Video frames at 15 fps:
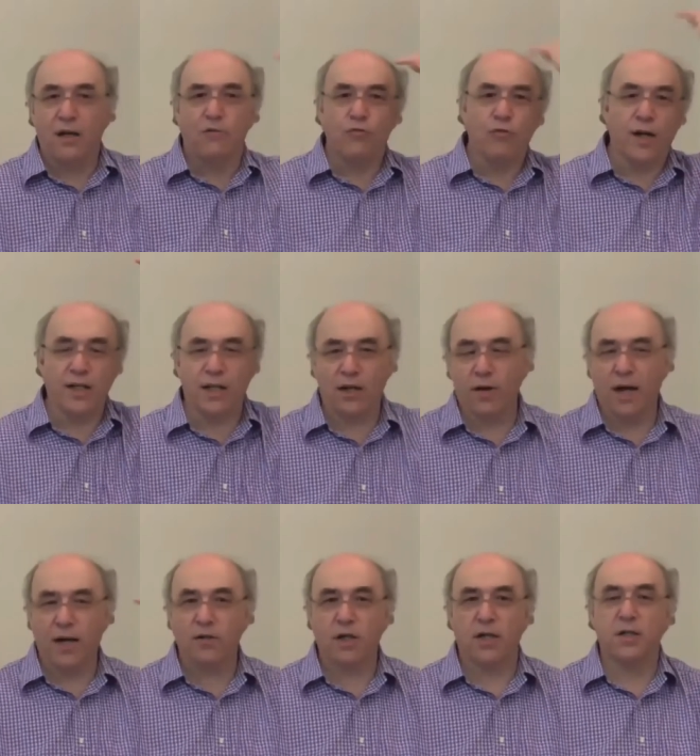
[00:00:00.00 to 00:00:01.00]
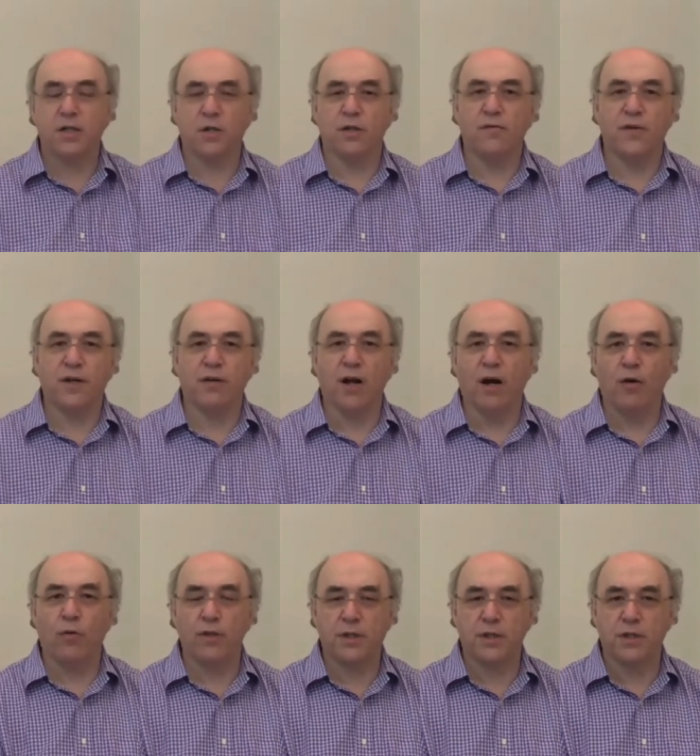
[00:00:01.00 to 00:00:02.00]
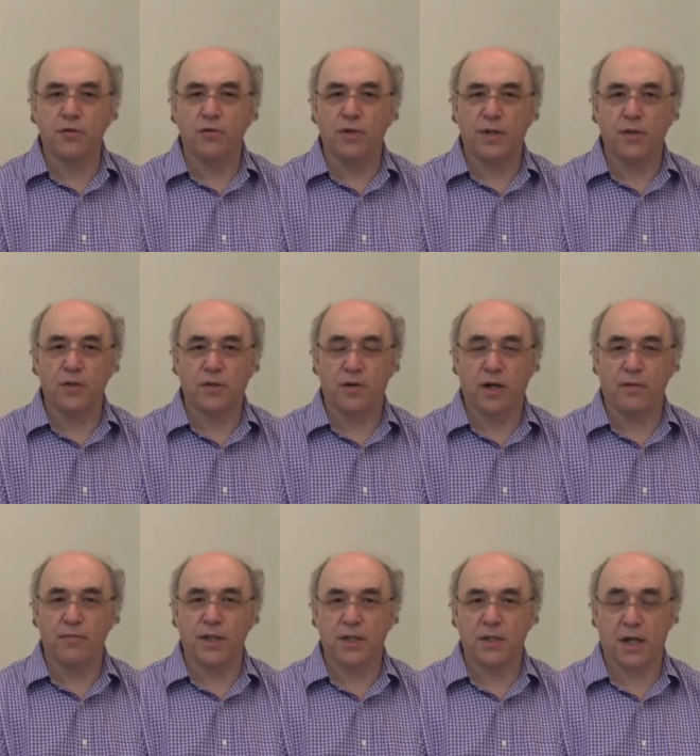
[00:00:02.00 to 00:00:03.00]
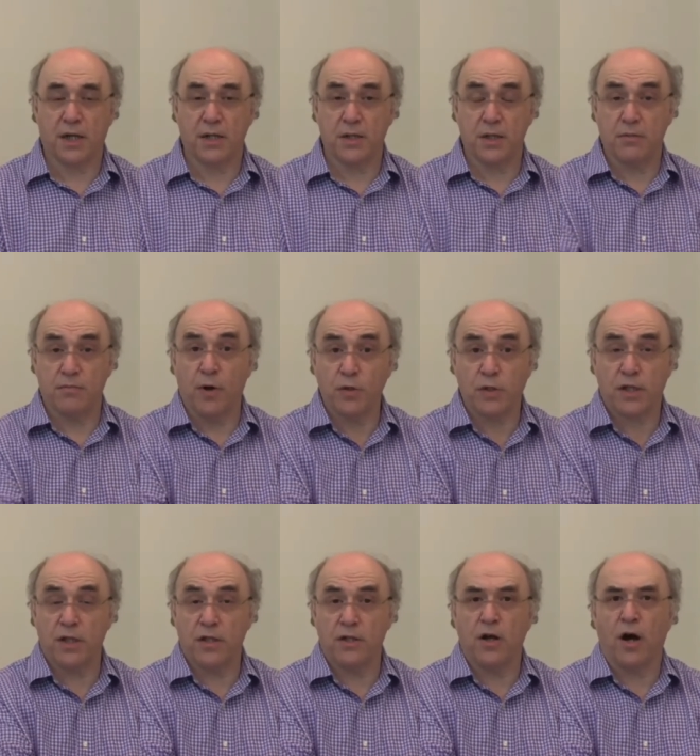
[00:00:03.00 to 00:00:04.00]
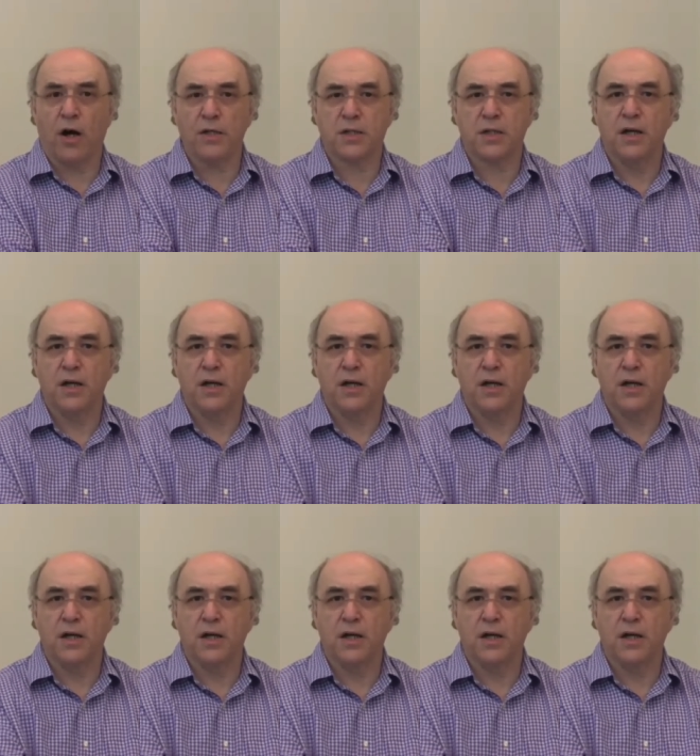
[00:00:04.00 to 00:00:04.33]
running around trying to sort of figure out what to do in those 300 milliseconds. It's mostly not